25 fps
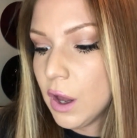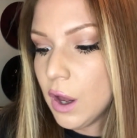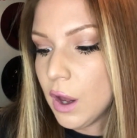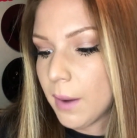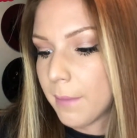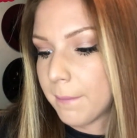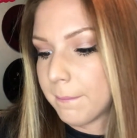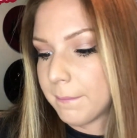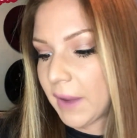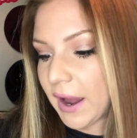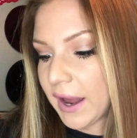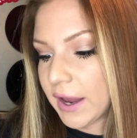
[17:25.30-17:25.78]

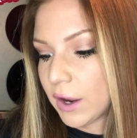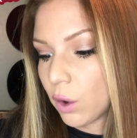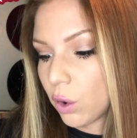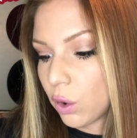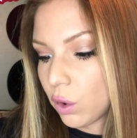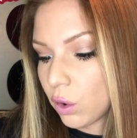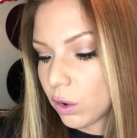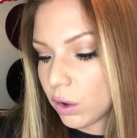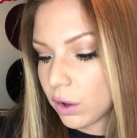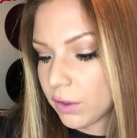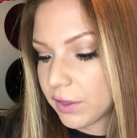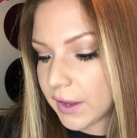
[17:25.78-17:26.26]
my
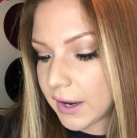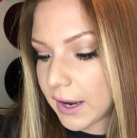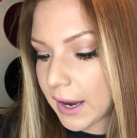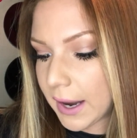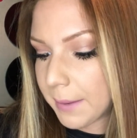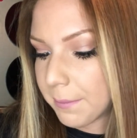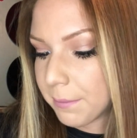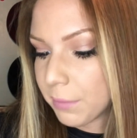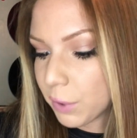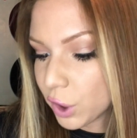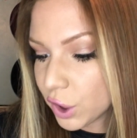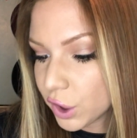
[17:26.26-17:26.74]
haul that
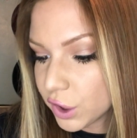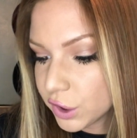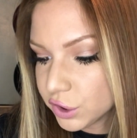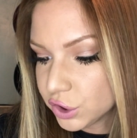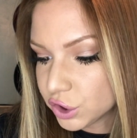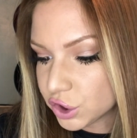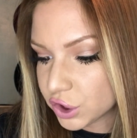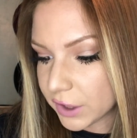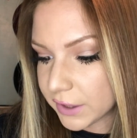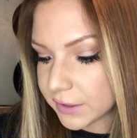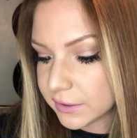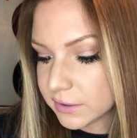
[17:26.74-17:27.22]
I
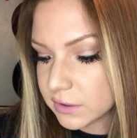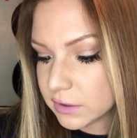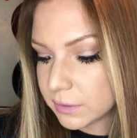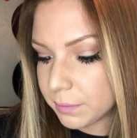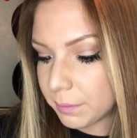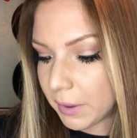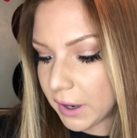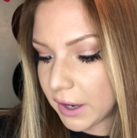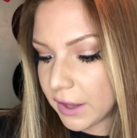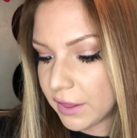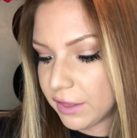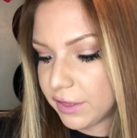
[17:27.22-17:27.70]
purchased,
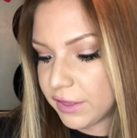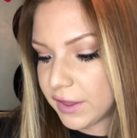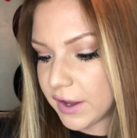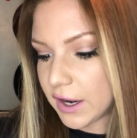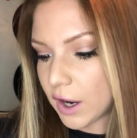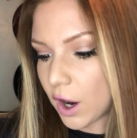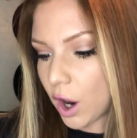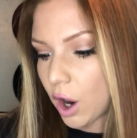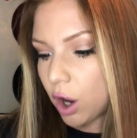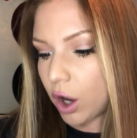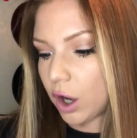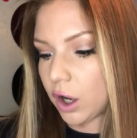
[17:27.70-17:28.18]
but
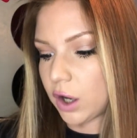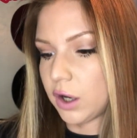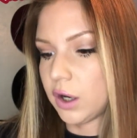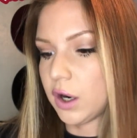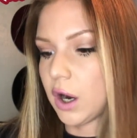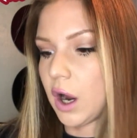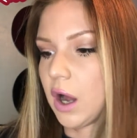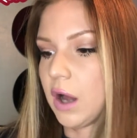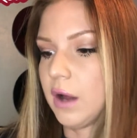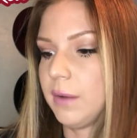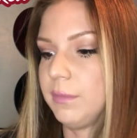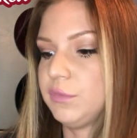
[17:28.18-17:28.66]
they
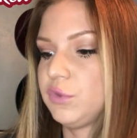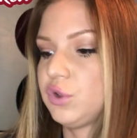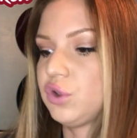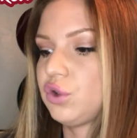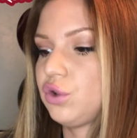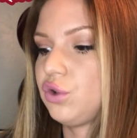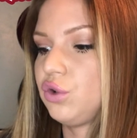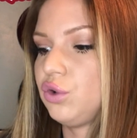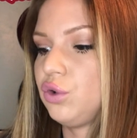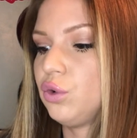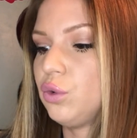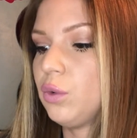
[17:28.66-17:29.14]
are
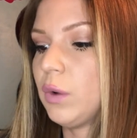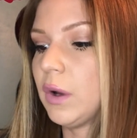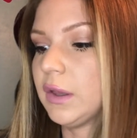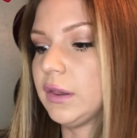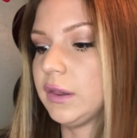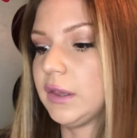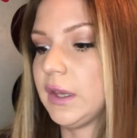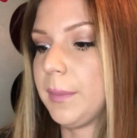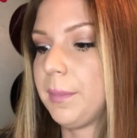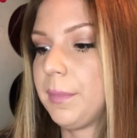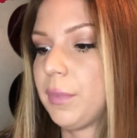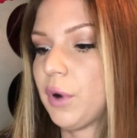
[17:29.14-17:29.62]
two
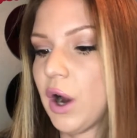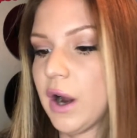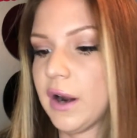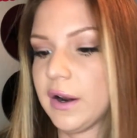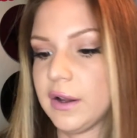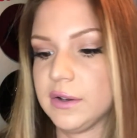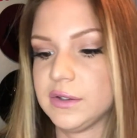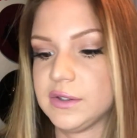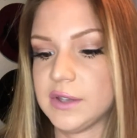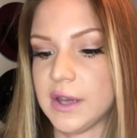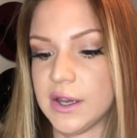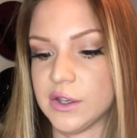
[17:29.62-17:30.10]
lip
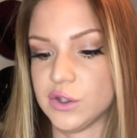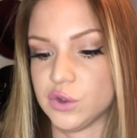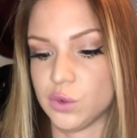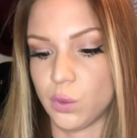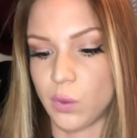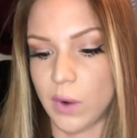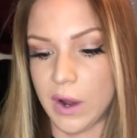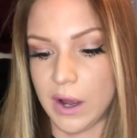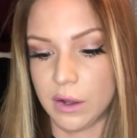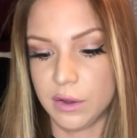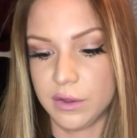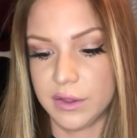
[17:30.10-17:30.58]
products as
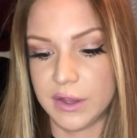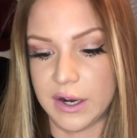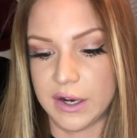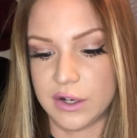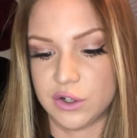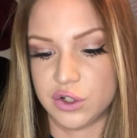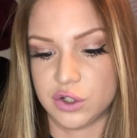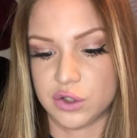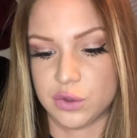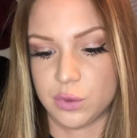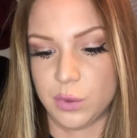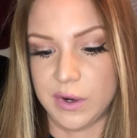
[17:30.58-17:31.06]
well that I
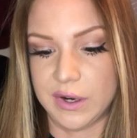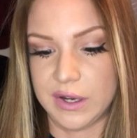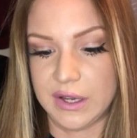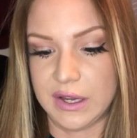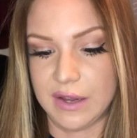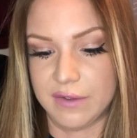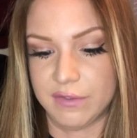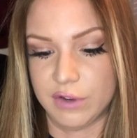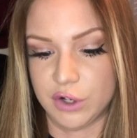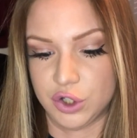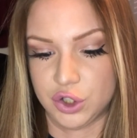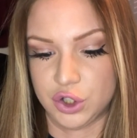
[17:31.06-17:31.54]
just want to
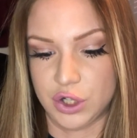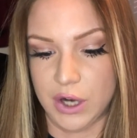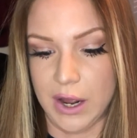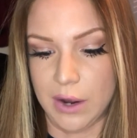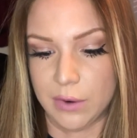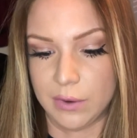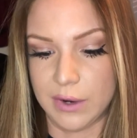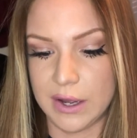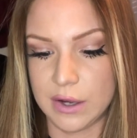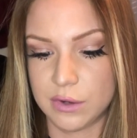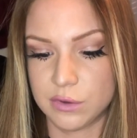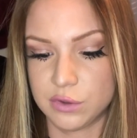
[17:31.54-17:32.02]
give a
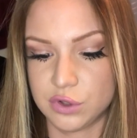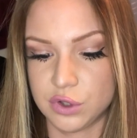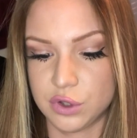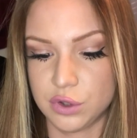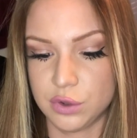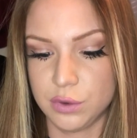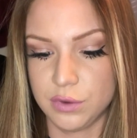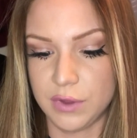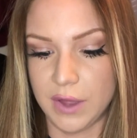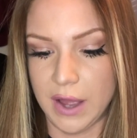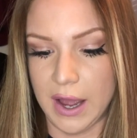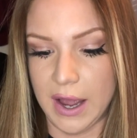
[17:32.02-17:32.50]
shout out
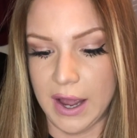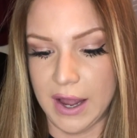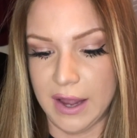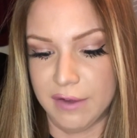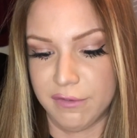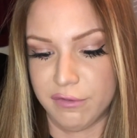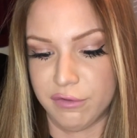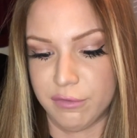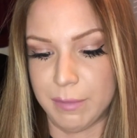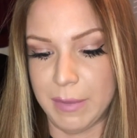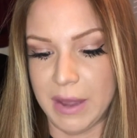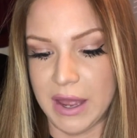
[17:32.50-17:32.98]
to that
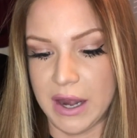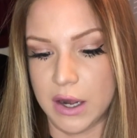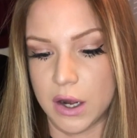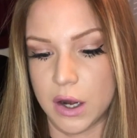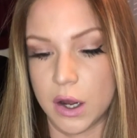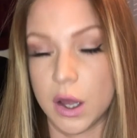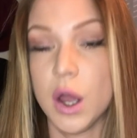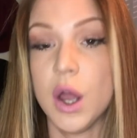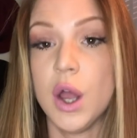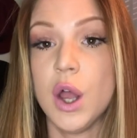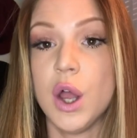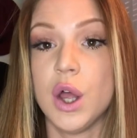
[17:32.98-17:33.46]
I've
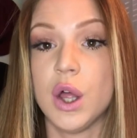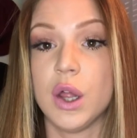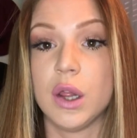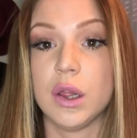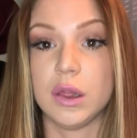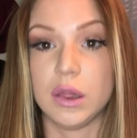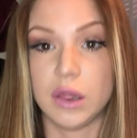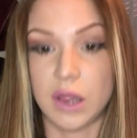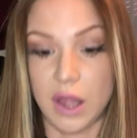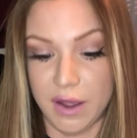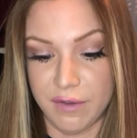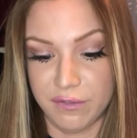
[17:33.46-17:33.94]
been
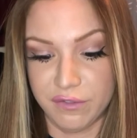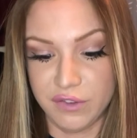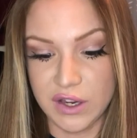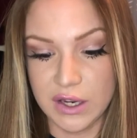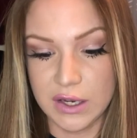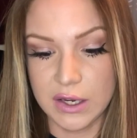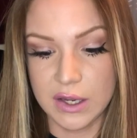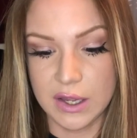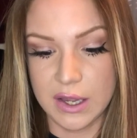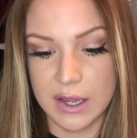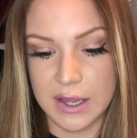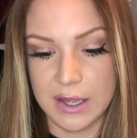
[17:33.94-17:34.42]

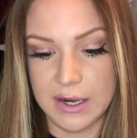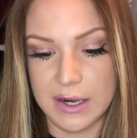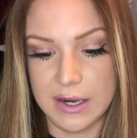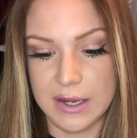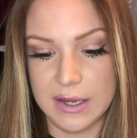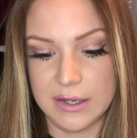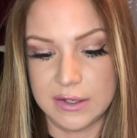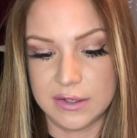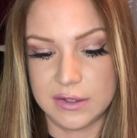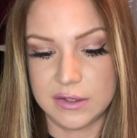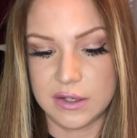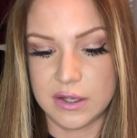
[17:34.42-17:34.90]
loving. It
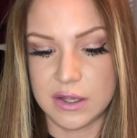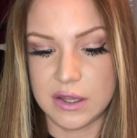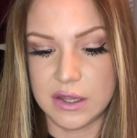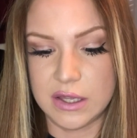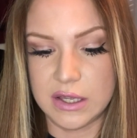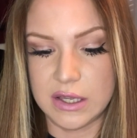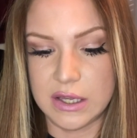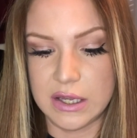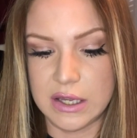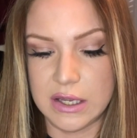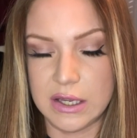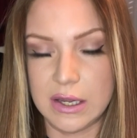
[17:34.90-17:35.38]
is
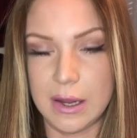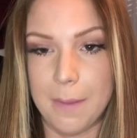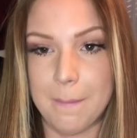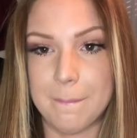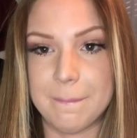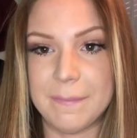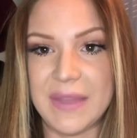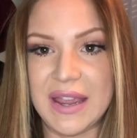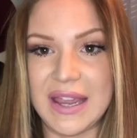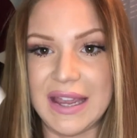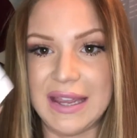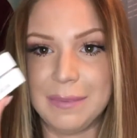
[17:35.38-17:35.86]
the
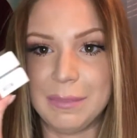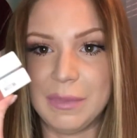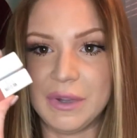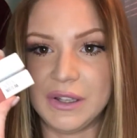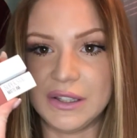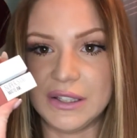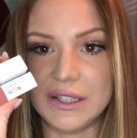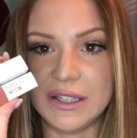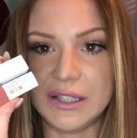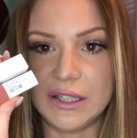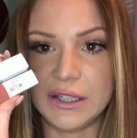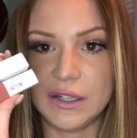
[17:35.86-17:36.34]

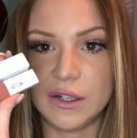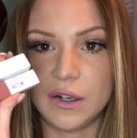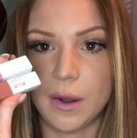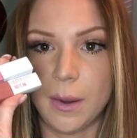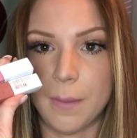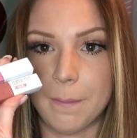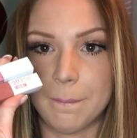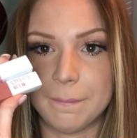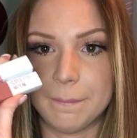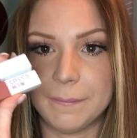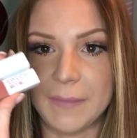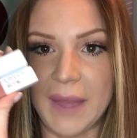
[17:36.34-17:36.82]

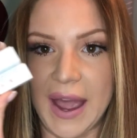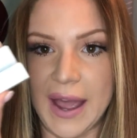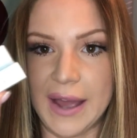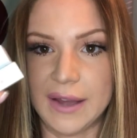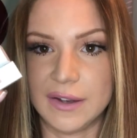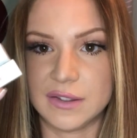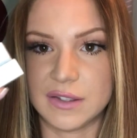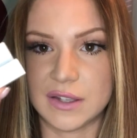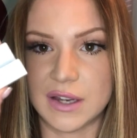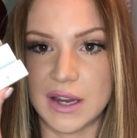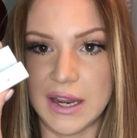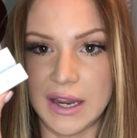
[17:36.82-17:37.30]
Maybelline
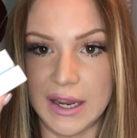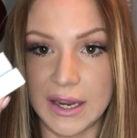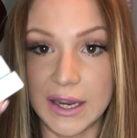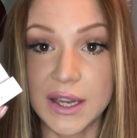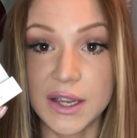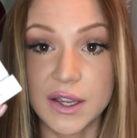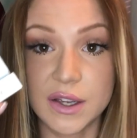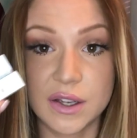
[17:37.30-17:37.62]
Matte Ink